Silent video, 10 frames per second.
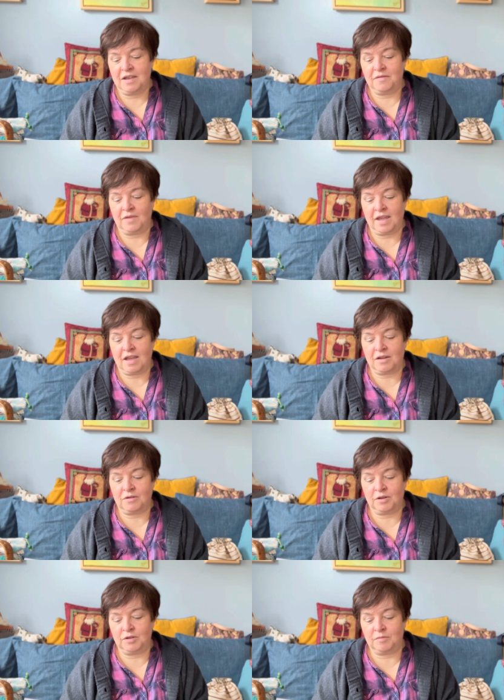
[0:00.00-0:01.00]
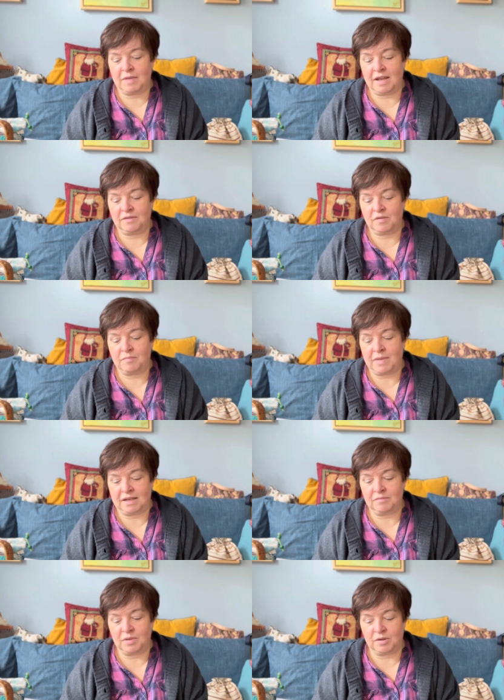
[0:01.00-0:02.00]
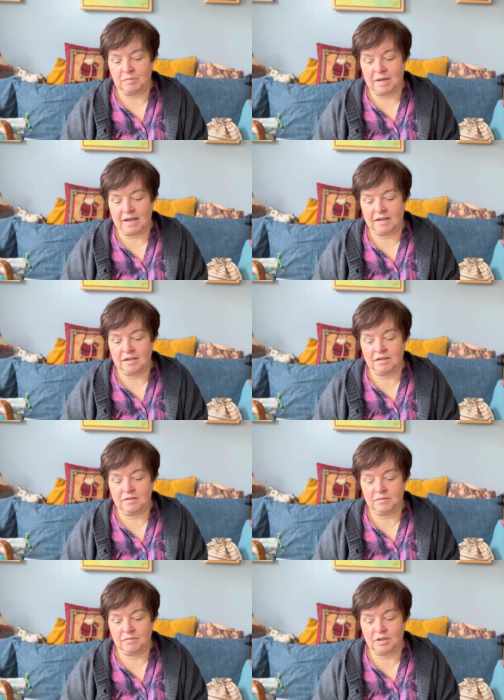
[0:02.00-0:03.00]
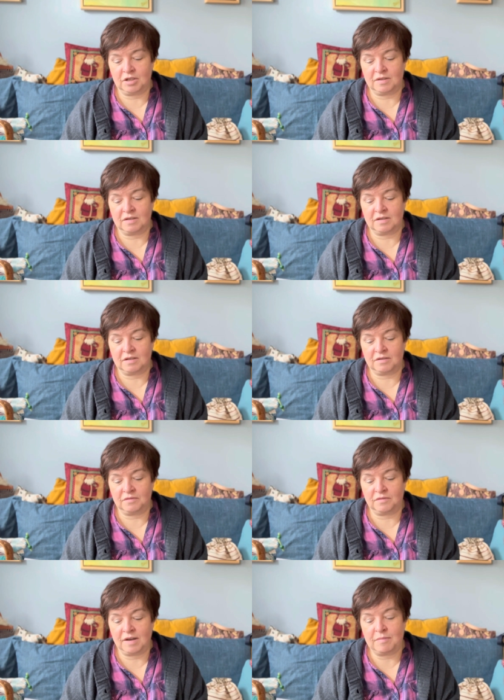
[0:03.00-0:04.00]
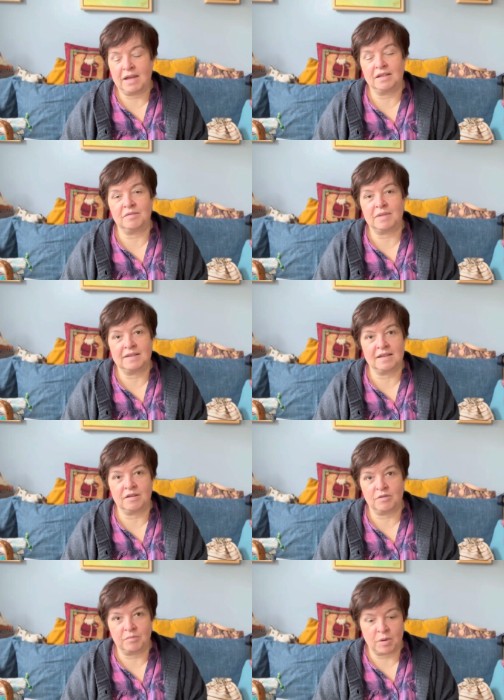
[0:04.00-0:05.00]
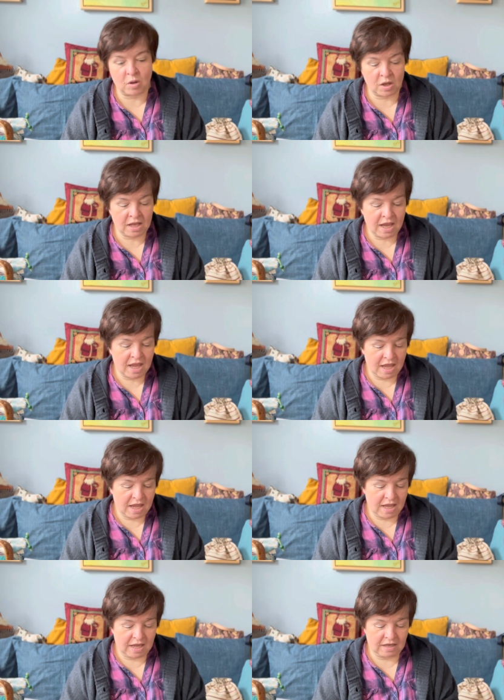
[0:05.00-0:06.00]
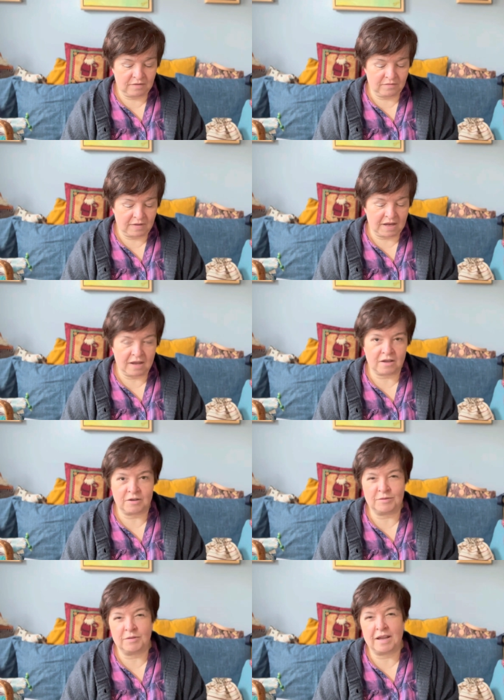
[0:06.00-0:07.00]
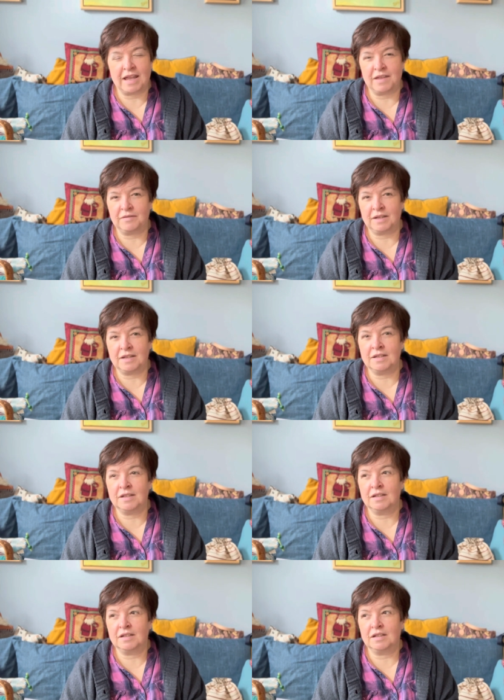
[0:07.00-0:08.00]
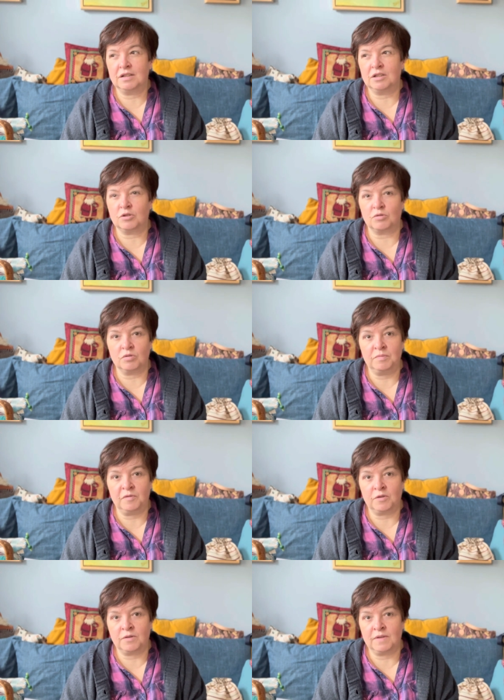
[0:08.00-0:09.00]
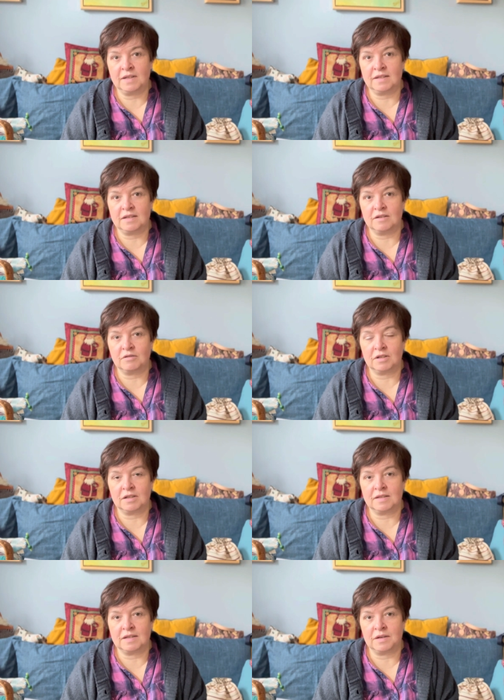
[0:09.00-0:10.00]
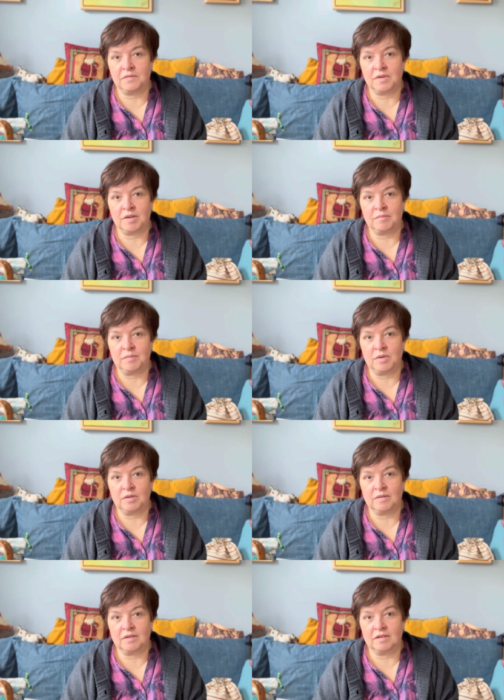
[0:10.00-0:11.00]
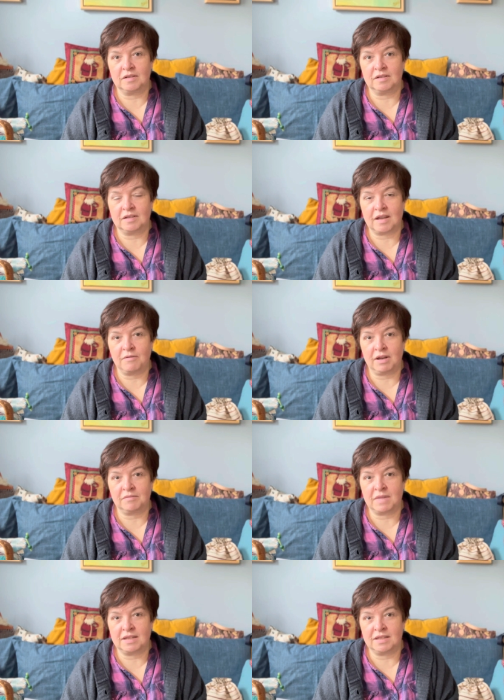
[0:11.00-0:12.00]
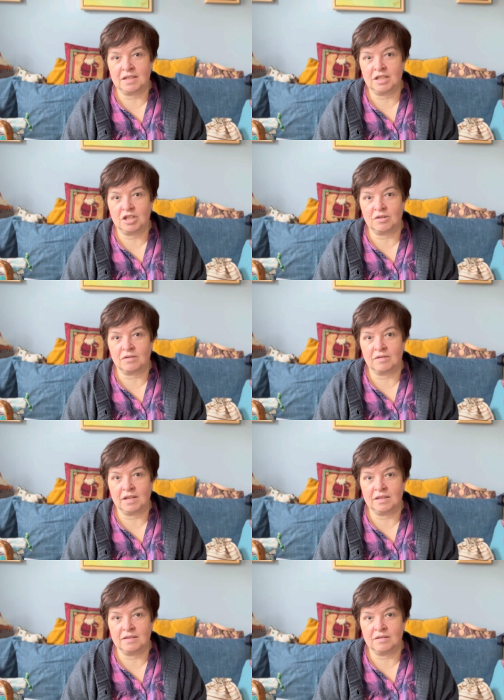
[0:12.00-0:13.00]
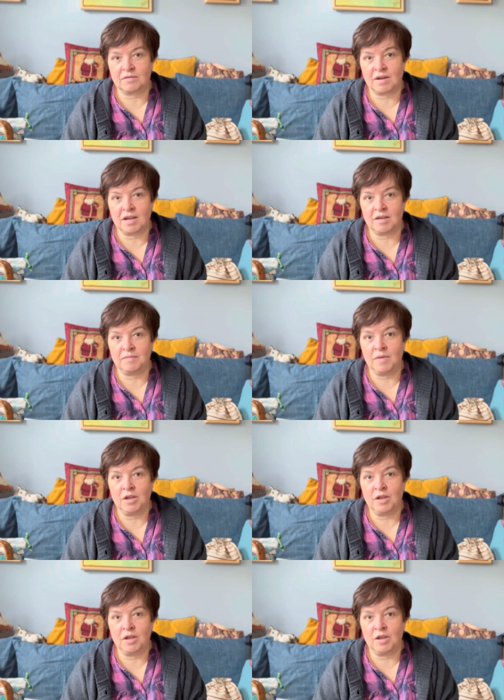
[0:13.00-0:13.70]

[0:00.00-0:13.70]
They are going to make the Battenberg blanket, which is a free pattern by Sandra Paul, and they are having a group for this. You can send them a direct message on Instagram.